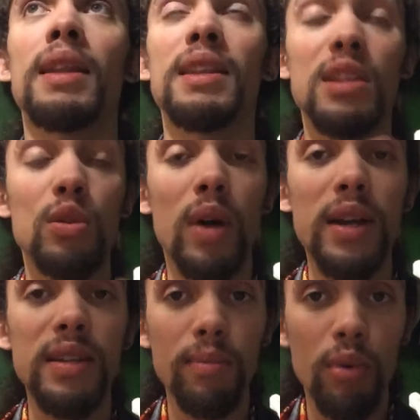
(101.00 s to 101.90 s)
This is why
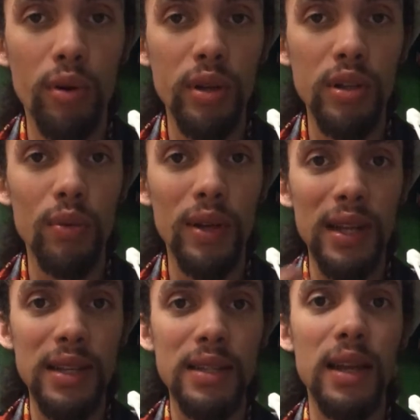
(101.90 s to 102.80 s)
it's important to
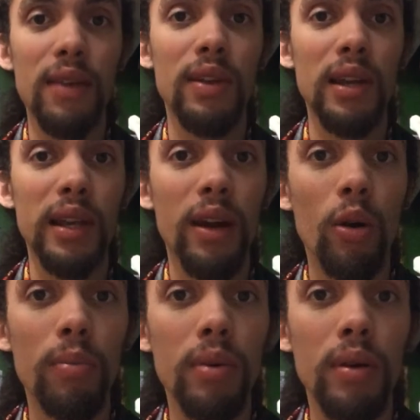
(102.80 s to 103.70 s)
enlist heavenly
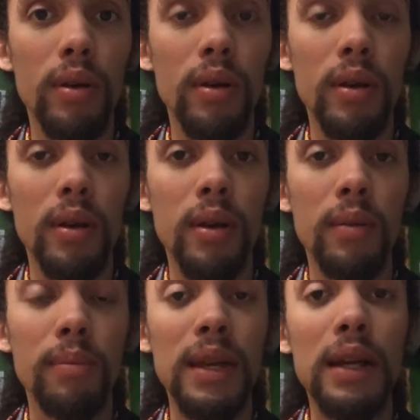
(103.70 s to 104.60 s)
help.
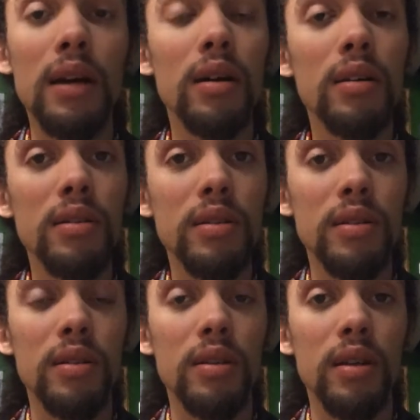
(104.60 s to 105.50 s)

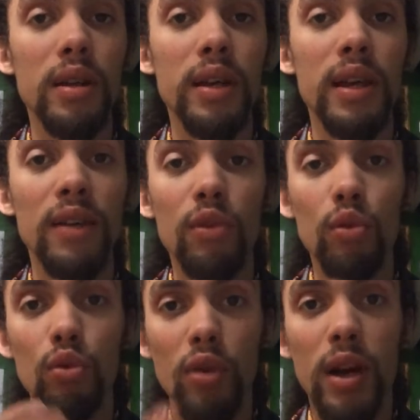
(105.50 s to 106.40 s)
Because if
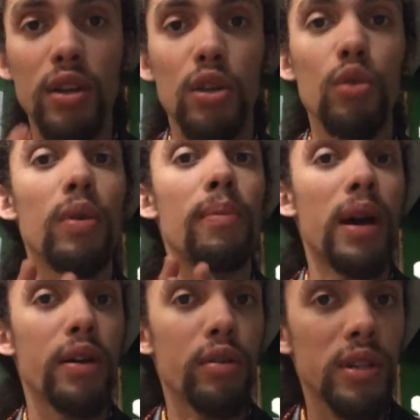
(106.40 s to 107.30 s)
you try to do it
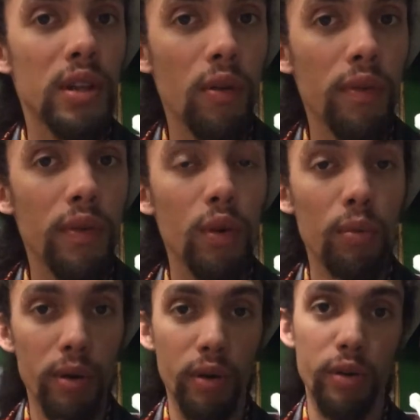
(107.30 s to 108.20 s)
by yourself, you'll
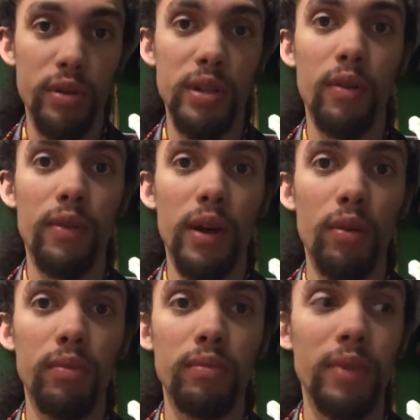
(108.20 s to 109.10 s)
burn yourself
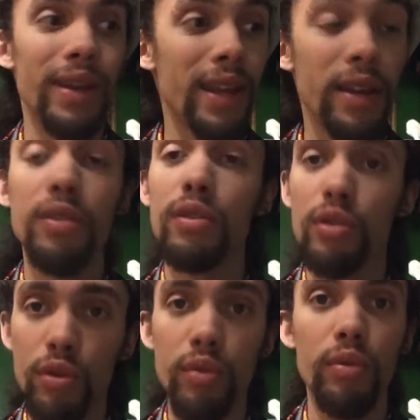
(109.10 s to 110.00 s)
out. And that is
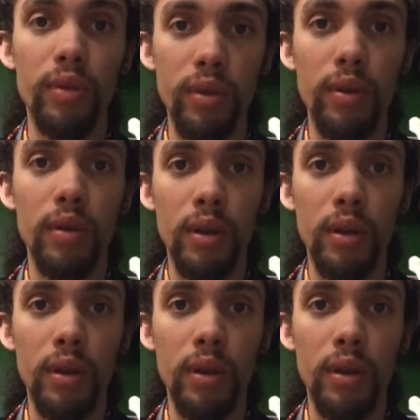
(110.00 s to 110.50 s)
the truth.